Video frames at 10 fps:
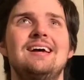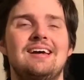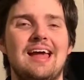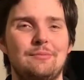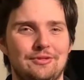
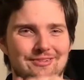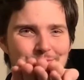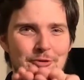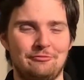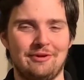able to
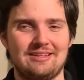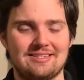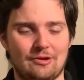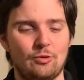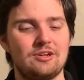move, but it's
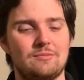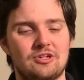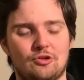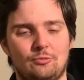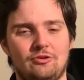like
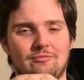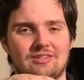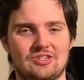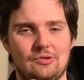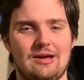one-dimensional movement.
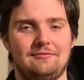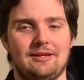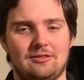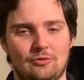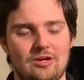So you have like
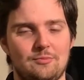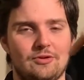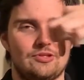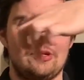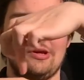a 3D
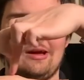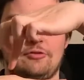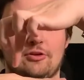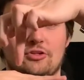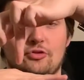printer, you have
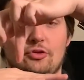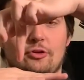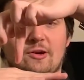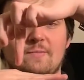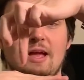your
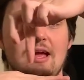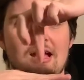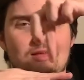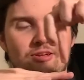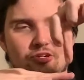extruder,
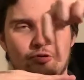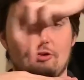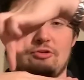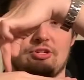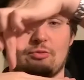and the
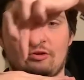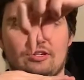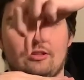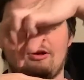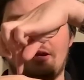extruder just works
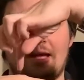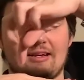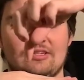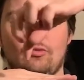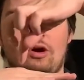along
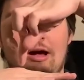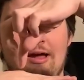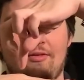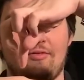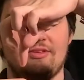X and Y,
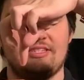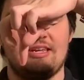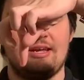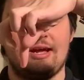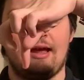and then the
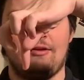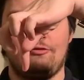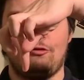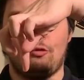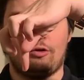Z kind
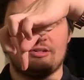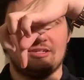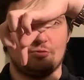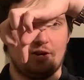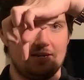of works
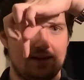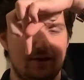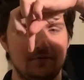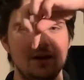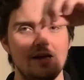its way
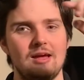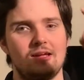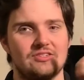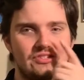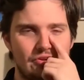down.
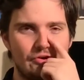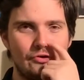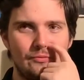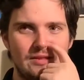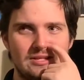
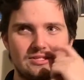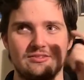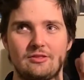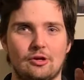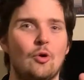So it's
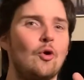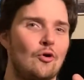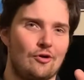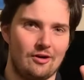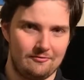the
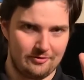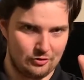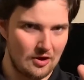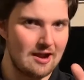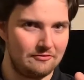core of the
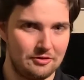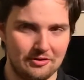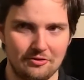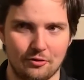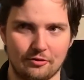drive
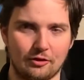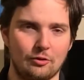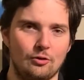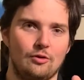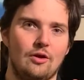unit, or the
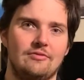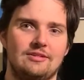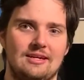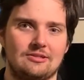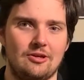core of the
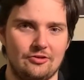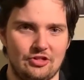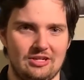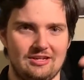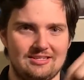
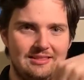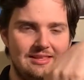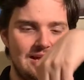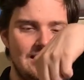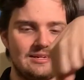technology, is in
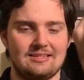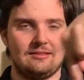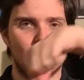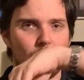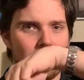the X and
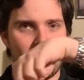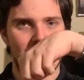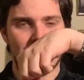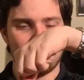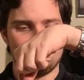the Y,
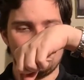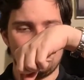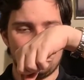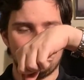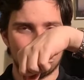and the Z
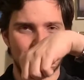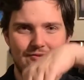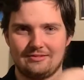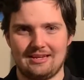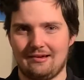kind of just
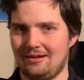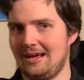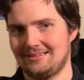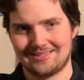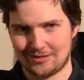goes down,
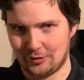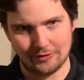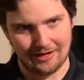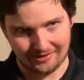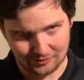hence Core
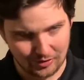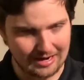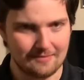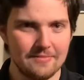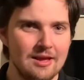
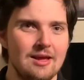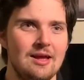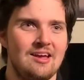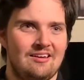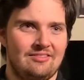XY.
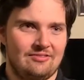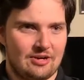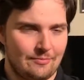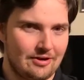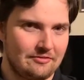
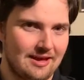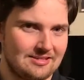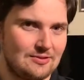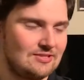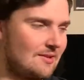Compare that
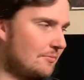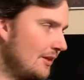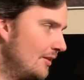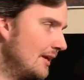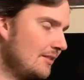to
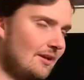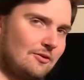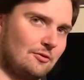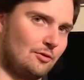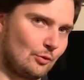something like the
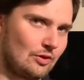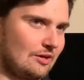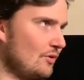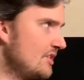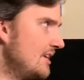Ender 3,
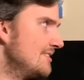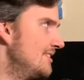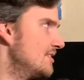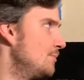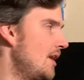which has
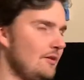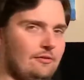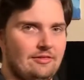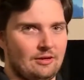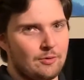this
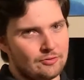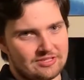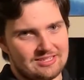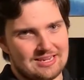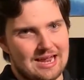monolithic post
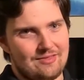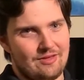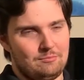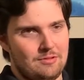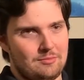design
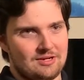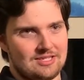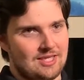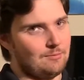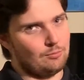that mimics
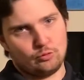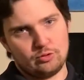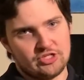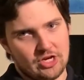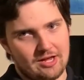the
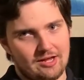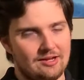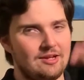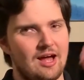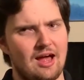Prusa
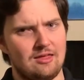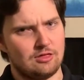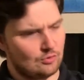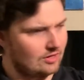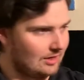
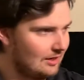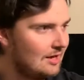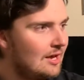i3.